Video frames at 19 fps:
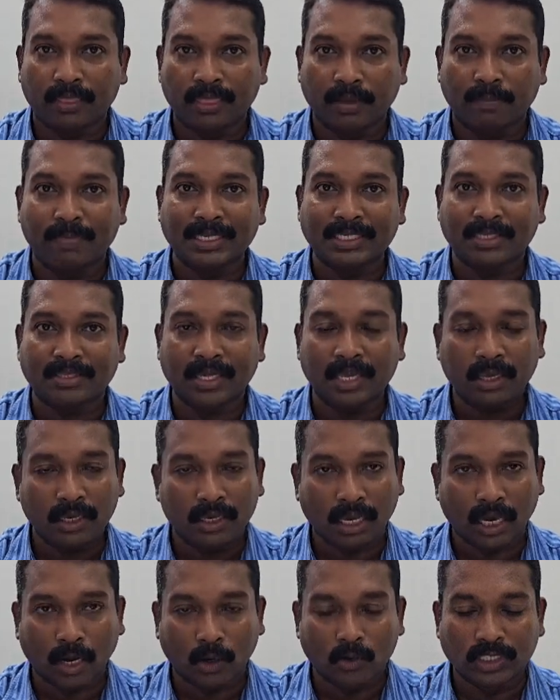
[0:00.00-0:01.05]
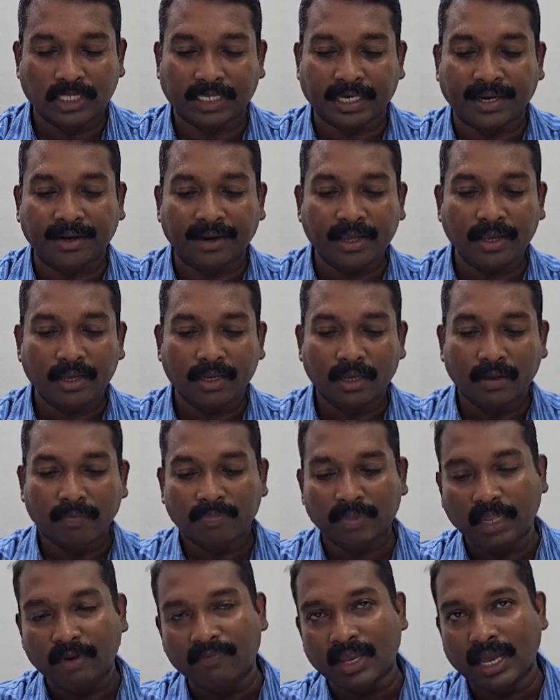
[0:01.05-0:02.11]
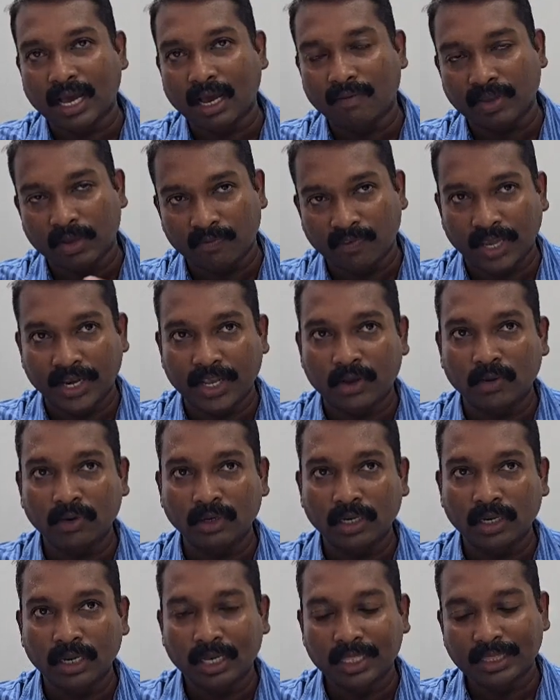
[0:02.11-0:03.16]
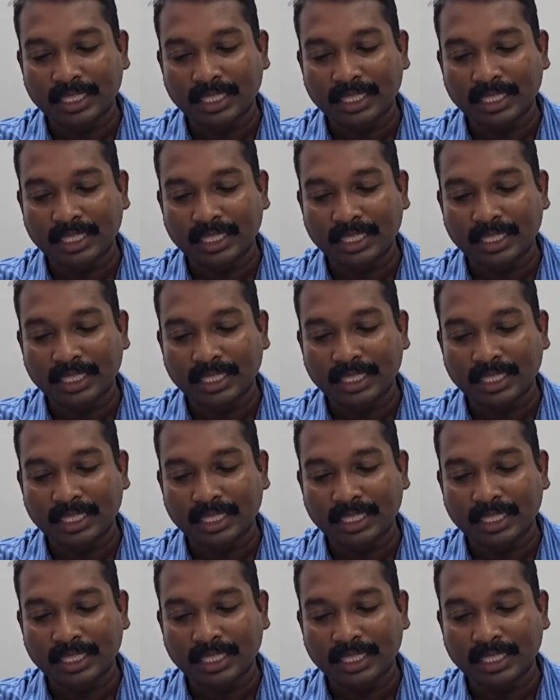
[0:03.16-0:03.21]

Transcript: the best thing, outstanding, then we are having very good,